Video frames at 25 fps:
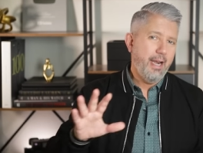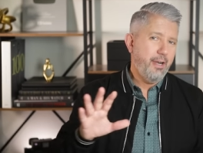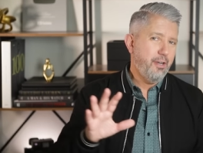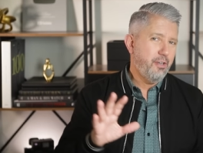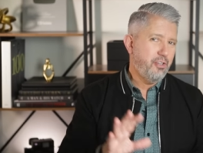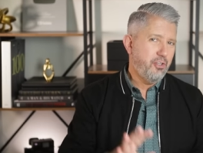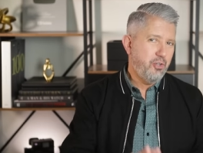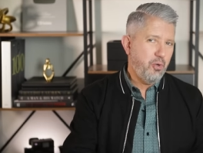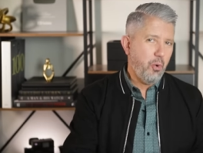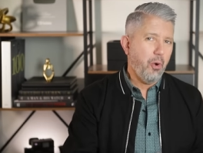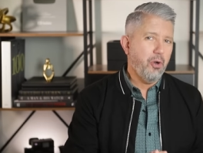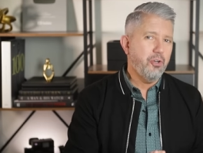and
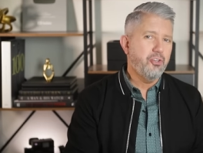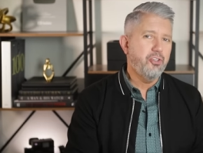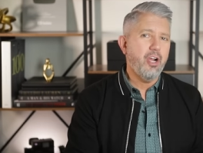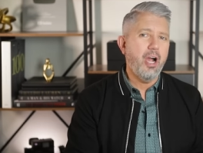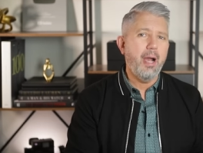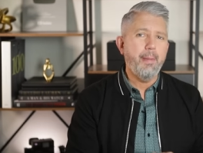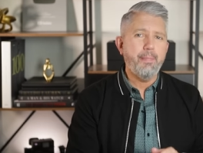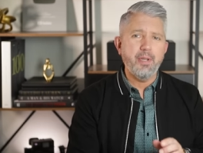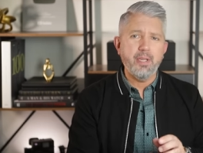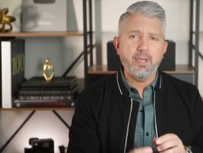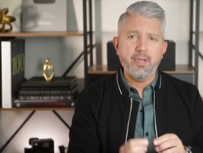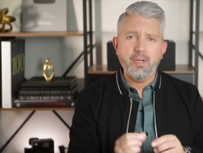it's your
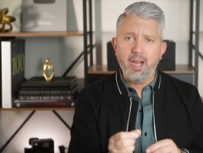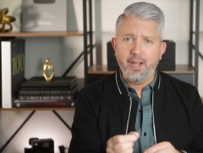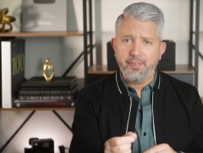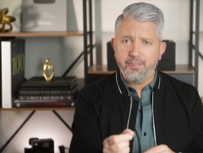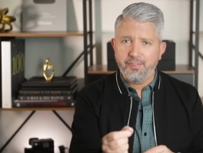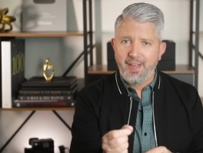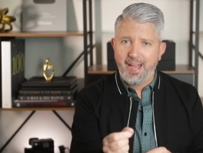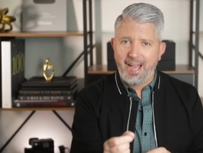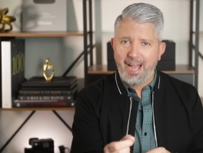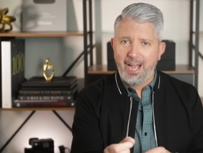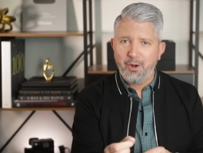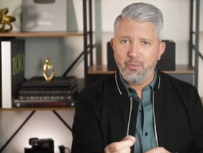job to
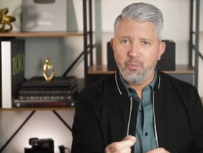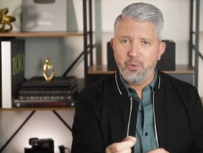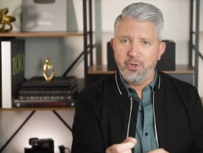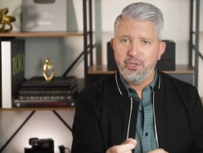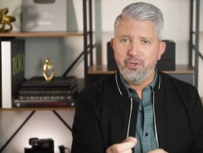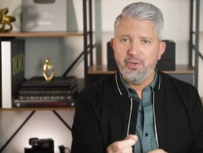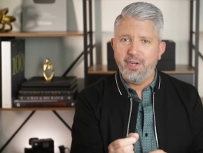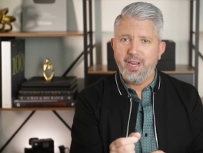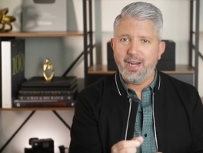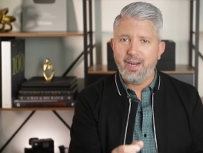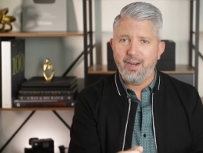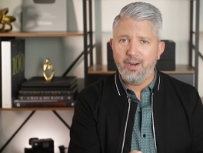cut that when
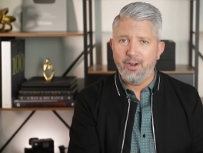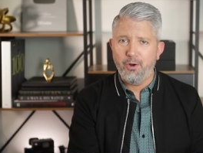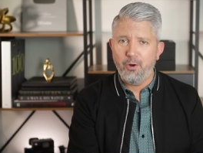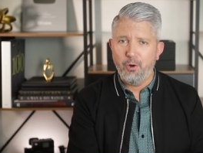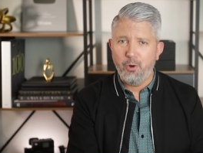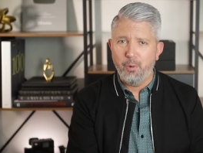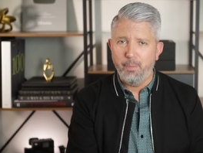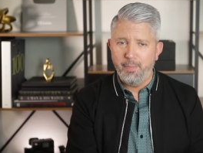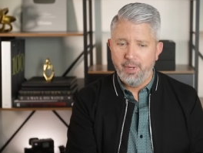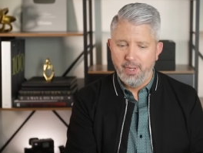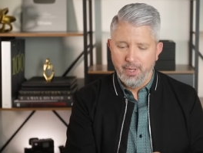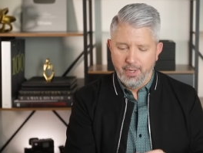you get it
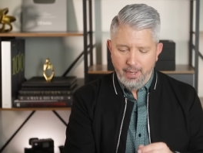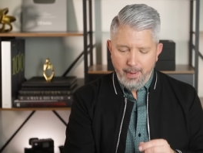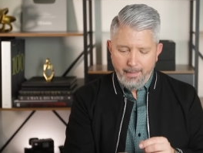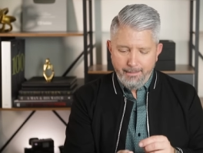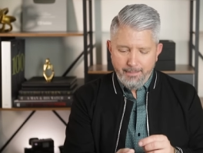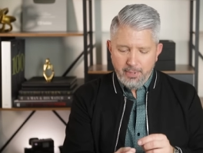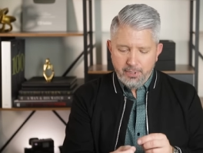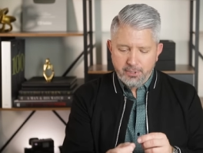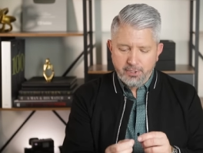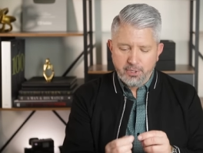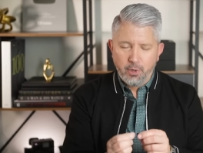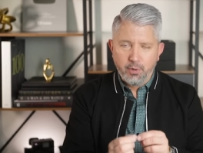home.
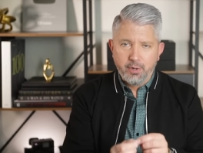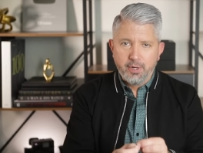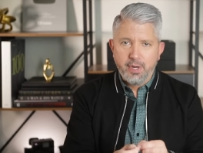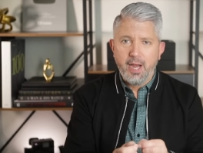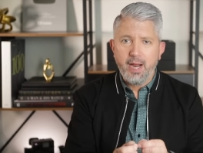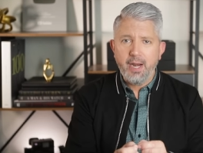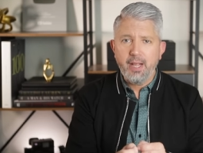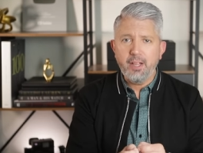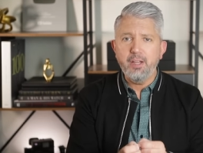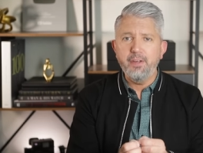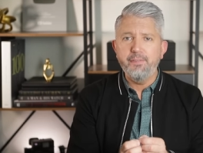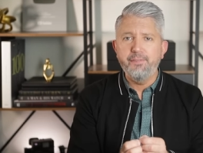So
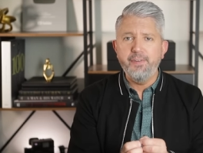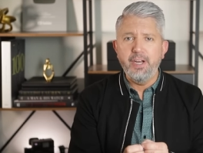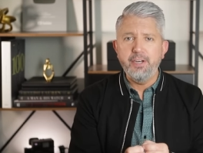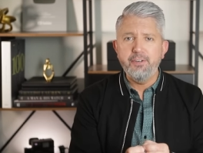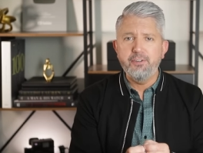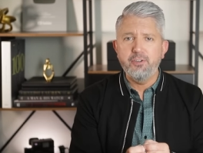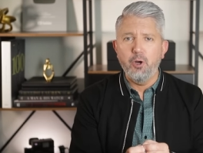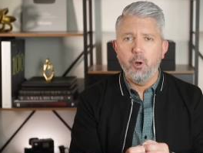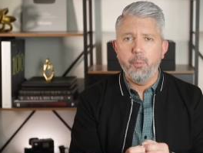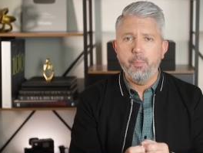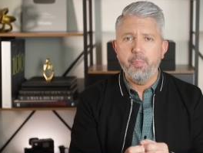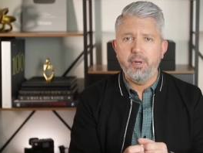cutting the
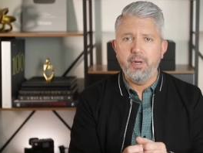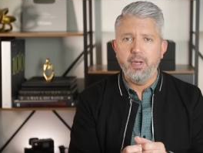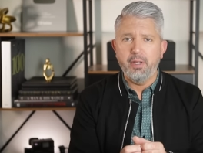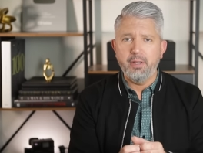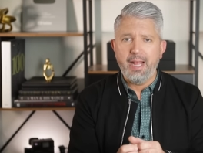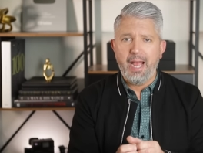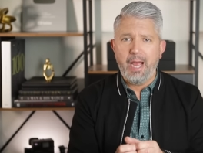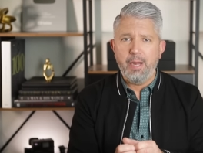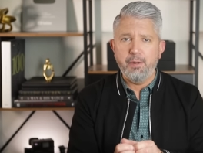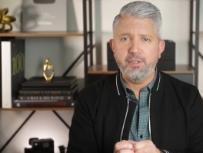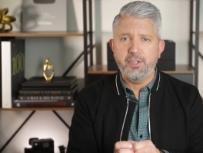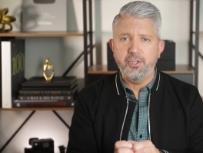vents open
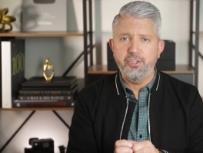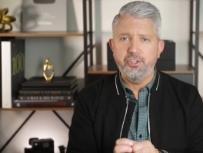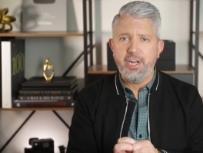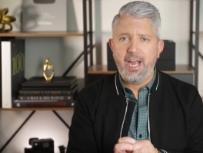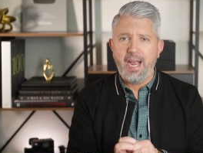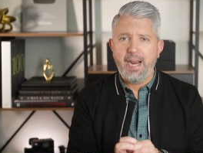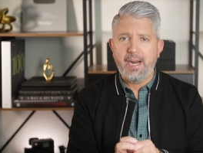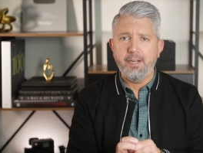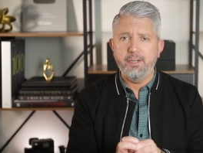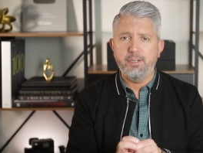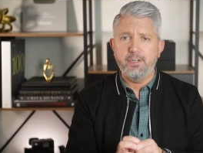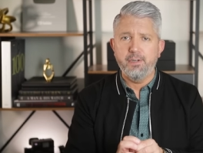allows the
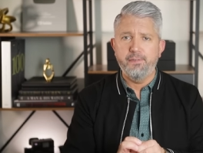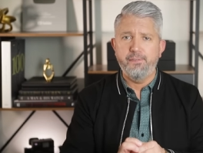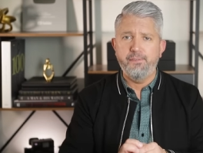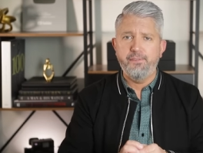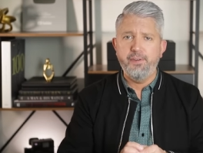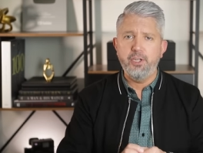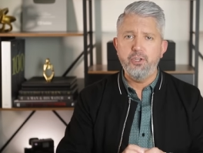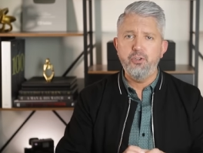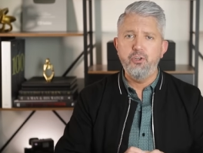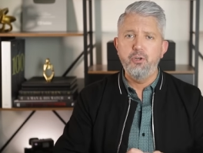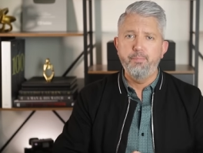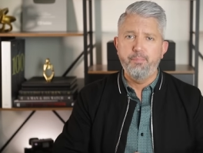jacket to
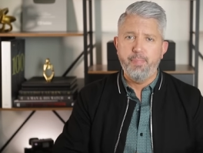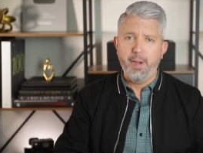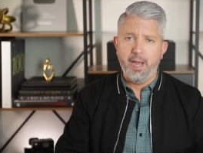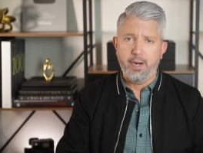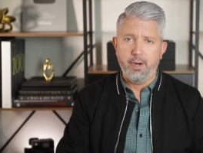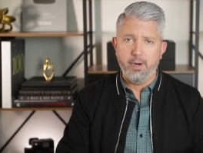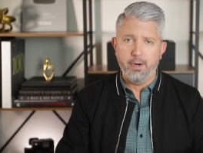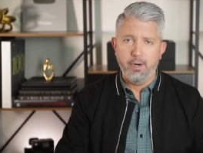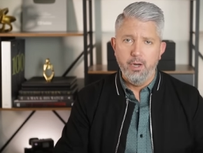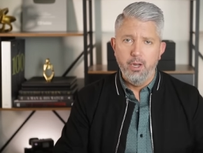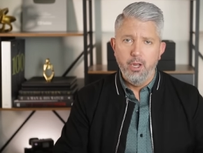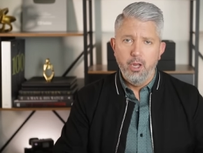fit you
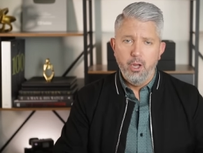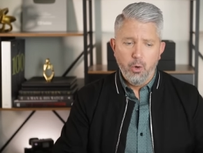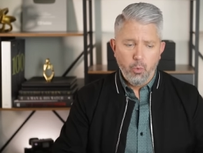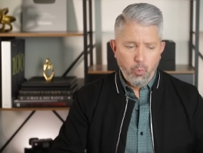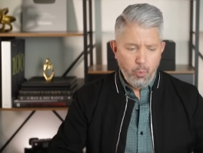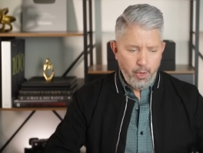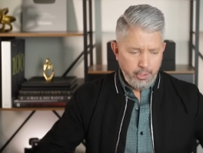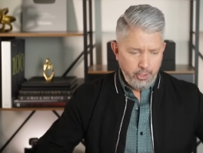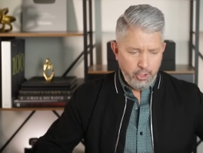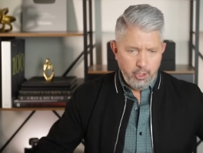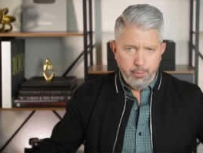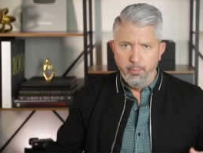better
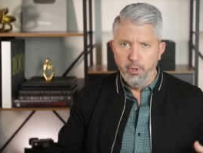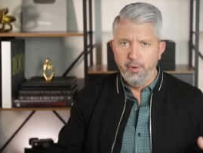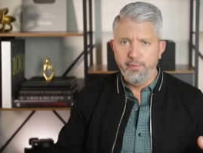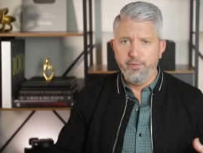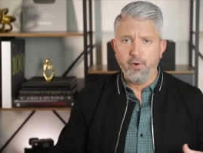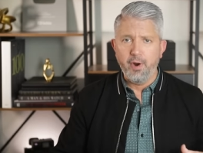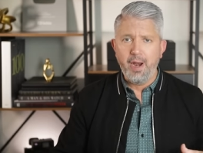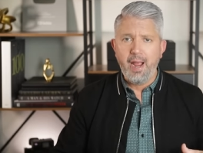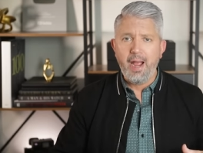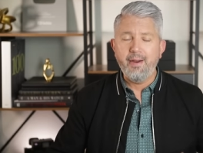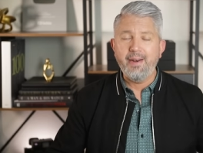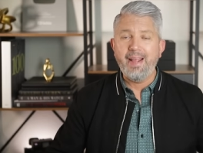when you move
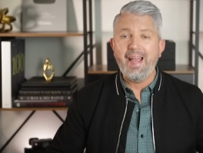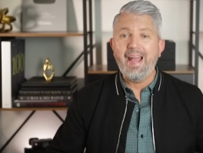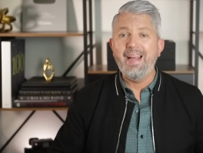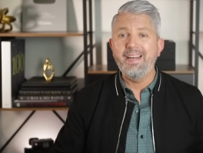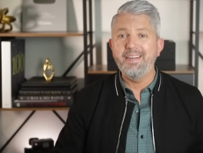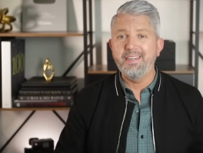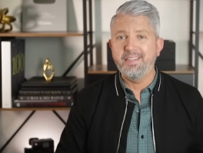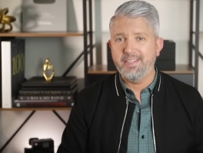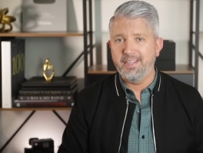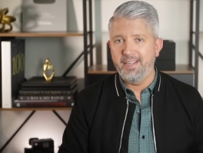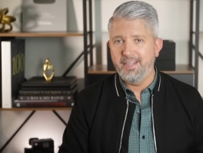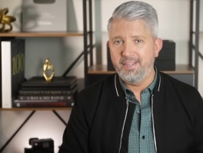around
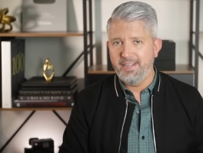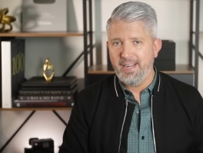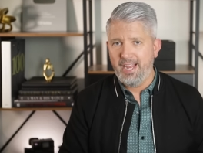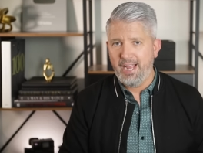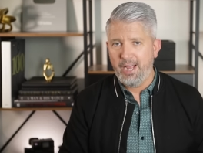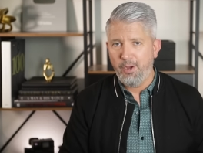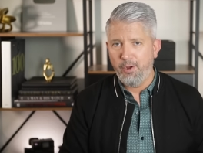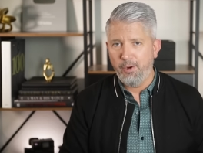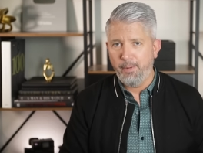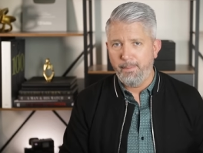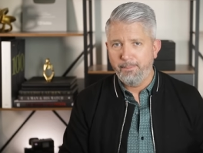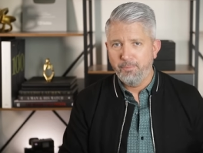and sit
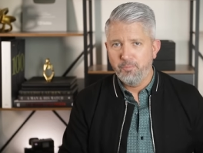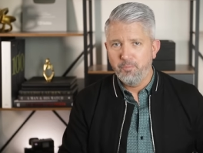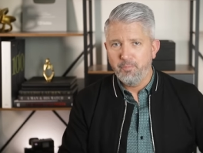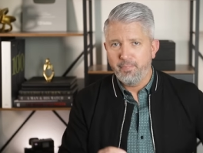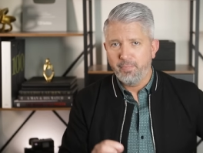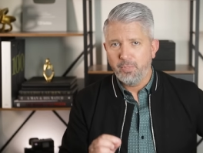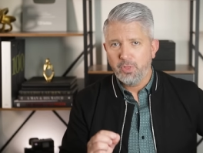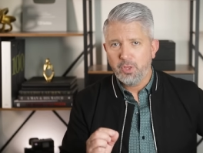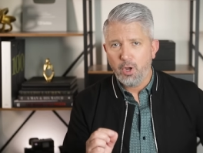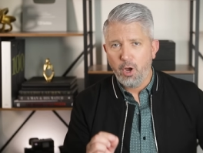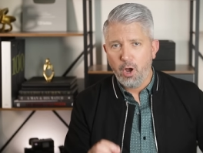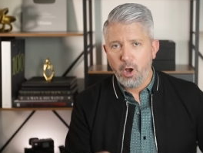down.
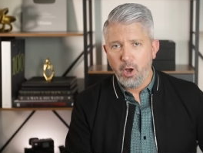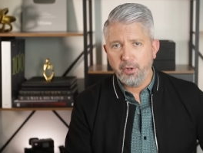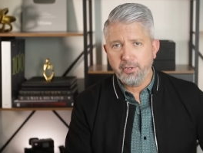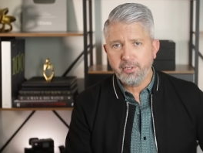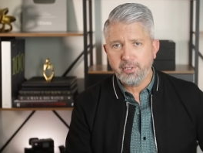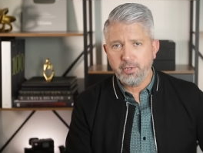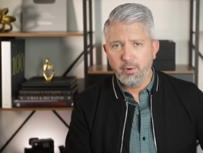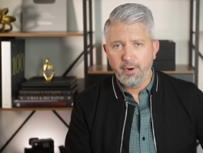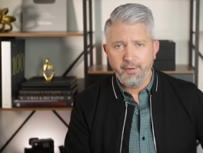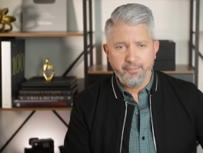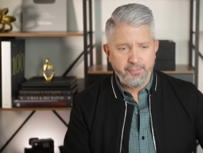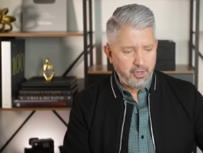
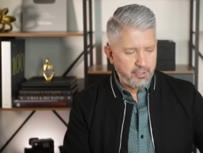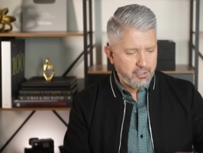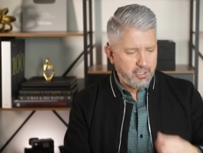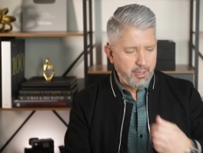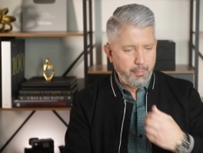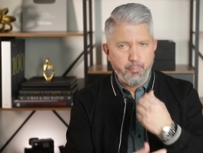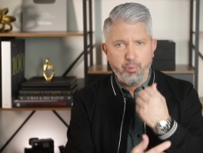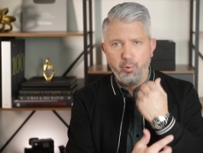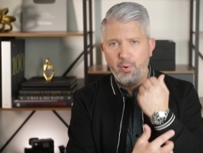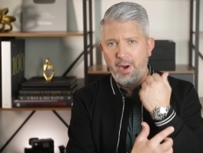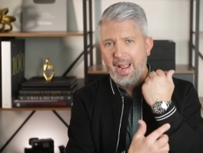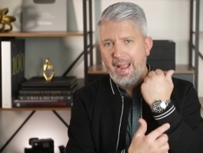Also, if there's a
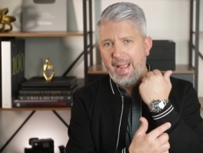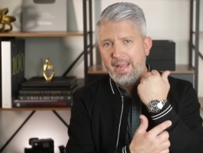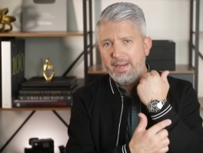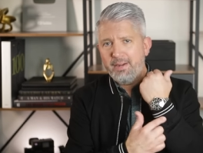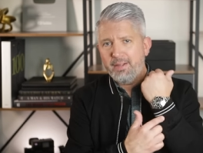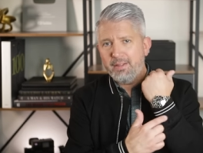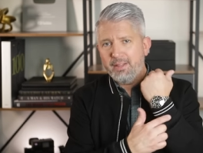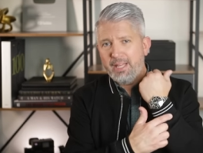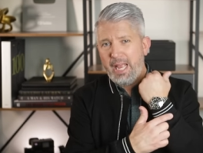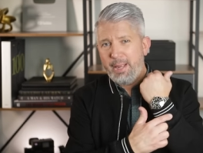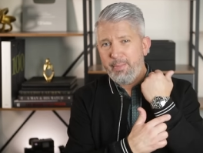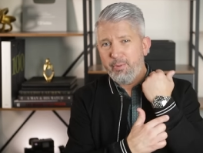brand
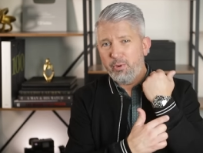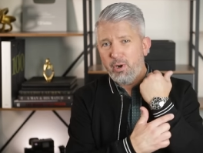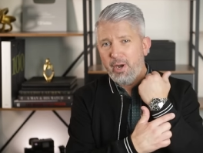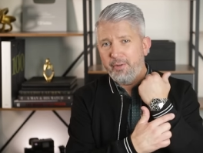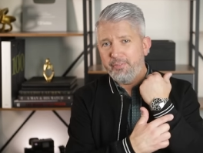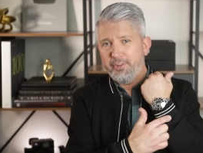label